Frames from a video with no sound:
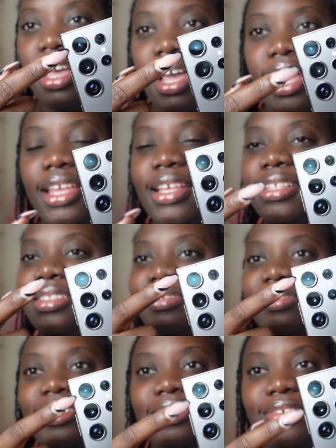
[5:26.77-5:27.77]
I
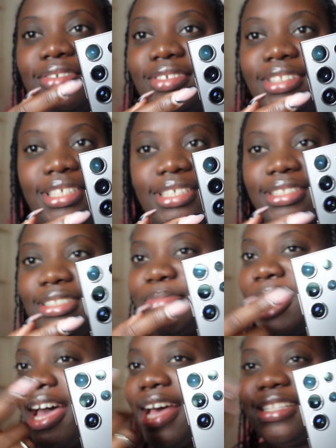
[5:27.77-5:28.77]
don't know these
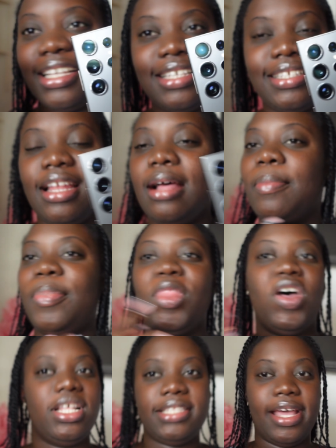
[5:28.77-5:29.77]
facts. Like I said, I'm
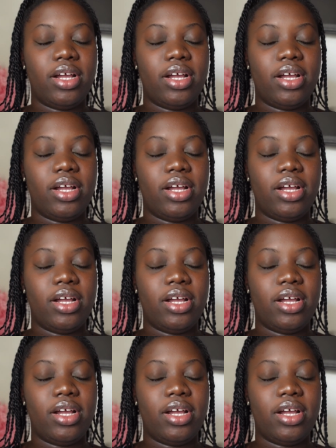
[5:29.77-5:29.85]
not a tech